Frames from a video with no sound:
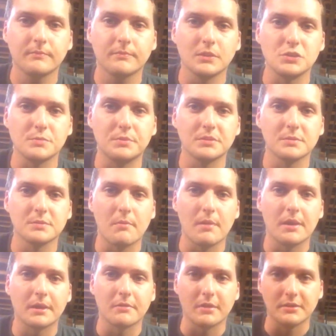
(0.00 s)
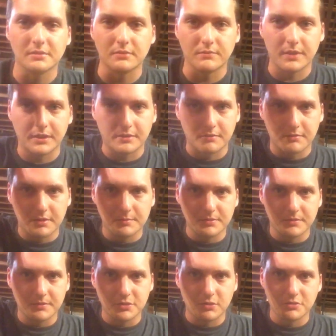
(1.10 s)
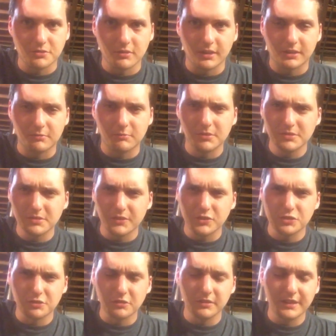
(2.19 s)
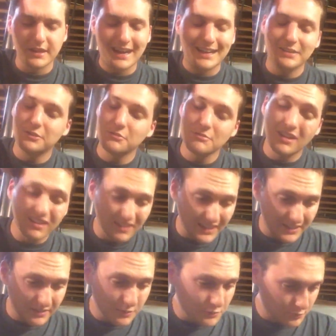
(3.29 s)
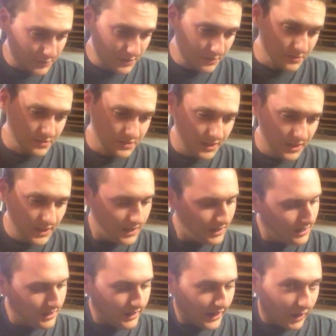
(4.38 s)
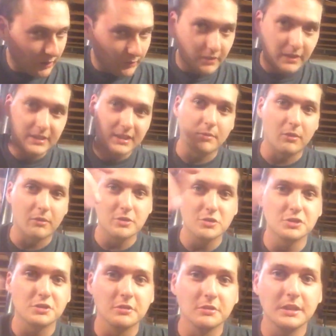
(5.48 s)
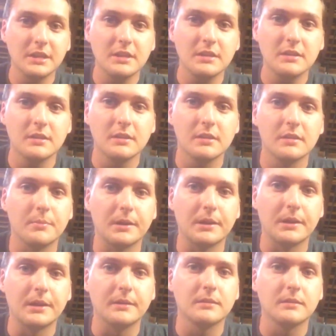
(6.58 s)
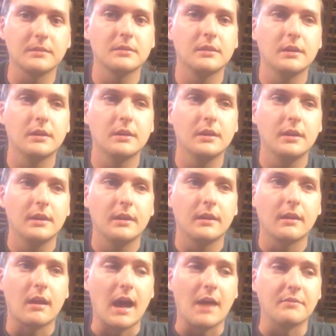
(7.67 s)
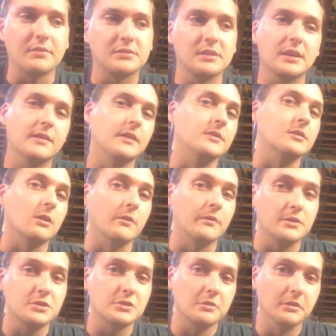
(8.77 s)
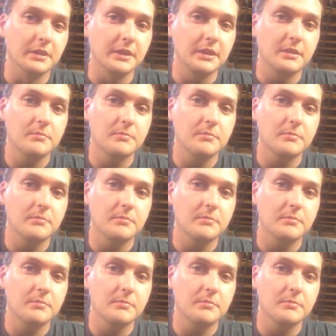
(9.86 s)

You should put some American Racing Vector rims on the Charger like the ones in the General Lee. I do not like those wheels. I only like them on a General Lee, but I have a set that's on the General Lee